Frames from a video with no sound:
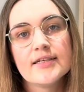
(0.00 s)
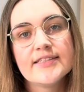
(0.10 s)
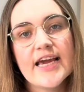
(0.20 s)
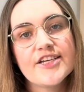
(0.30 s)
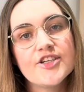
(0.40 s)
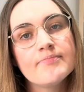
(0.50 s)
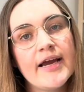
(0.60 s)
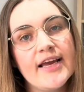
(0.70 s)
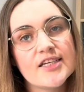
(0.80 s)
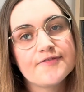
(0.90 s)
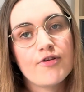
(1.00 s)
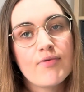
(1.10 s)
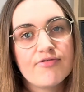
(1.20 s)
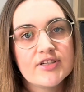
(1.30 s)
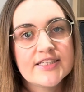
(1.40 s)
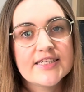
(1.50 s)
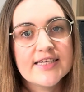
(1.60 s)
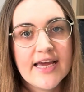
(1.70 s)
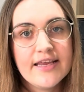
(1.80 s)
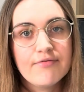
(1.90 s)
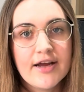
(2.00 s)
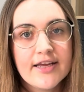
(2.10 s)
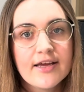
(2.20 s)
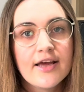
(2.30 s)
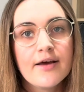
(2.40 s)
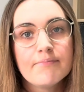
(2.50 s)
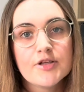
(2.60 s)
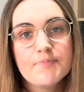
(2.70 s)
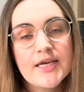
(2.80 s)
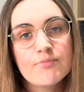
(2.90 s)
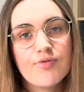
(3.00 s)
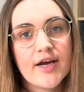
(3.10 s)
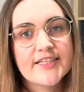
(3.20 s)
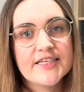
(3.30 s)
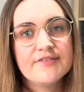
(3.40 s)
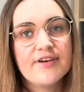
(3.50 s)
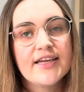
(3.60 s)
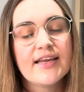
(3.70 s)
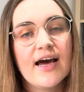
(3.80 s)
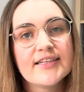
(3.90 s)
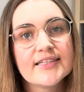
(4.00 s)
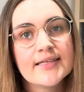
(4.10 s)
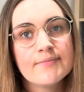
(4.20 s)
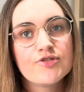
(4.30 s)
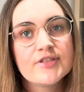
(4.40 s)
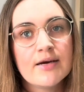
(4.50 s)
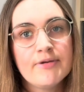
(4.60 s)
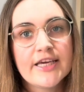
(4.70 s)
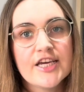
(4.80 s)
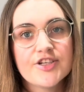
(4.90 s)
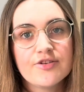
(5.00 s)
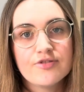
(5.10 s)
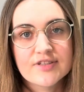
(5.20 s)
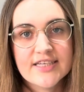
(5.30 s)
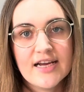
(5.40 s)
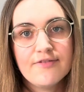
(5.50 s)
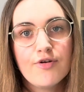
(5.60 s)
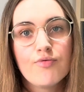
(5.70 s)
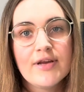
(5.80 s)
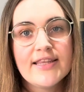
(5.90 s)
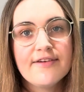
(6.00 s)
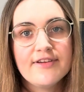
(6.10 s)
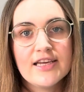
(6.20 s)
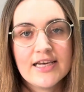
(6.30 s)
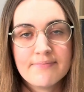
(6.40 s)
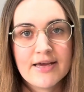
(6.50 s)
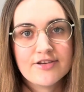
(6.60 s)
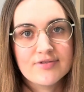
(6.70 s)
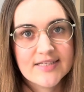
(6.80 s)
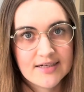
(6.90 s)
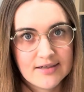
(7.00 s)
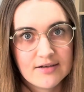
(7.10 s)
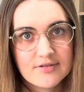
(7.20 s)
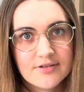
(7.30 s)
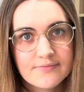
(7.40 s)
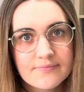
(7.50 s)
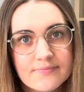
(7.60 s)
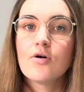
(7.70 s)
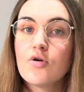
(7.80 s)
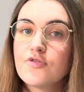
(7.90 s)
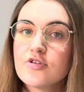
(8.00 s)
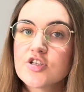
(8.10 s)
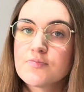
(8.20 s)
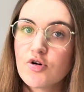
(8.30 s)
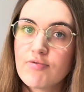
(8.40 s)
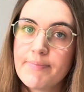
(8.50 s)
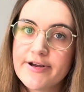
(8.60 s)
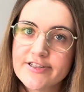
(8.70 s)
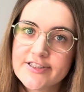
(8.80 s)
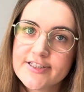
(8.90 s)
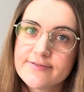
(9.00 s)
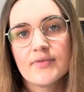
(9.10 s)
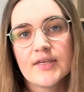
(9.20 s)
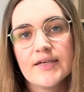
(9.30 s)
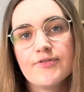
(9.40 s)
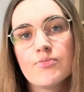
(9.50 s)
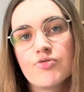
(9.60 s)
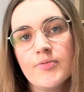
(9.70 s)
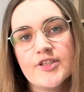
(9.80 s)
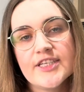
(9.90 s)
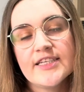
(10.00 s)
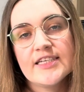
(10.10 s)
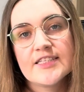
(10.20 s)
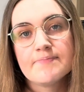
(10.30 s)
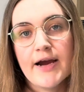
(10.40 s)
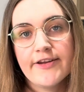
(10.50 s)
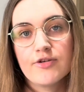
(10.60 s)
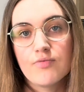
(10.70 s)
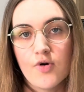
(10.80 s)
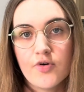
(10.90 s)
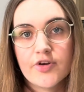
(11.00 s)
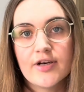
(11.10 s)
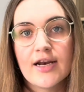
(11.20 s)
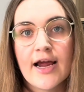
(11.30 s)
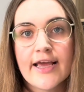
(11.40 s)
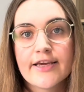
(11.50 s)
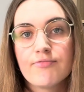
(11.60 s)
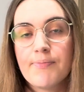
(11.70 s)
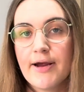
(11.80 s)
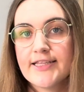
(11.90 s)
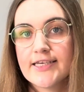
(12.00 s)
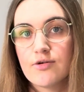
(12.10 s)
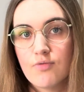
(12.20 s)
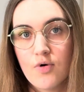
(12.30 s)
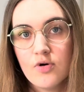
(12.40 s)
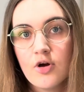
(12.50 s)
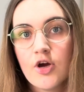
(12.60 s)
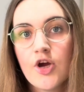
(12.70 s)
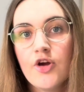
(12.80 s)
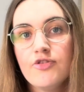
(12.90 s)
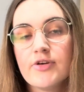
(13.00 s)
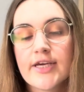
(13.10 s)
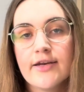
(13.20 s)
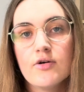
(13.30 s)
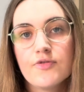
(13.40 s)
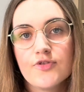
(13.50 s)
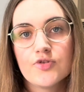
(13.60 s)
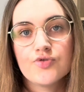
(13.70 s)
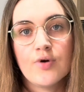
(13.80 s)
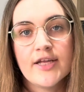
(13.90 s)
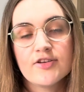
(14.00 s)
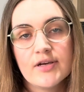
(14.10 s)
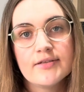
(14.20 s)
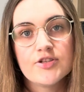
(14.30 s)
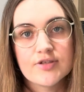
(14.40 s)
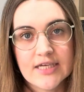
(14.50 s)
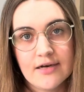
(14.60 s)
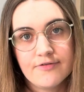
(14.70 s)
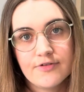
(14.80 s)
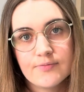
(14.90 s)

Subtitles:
The agent might ask for references anyway, but being proactive and adding them to the application yourself will definitely make you stand out. Offer small repairs. If the property needs minor work, like repainting a wall, you can offer to handle it yourself.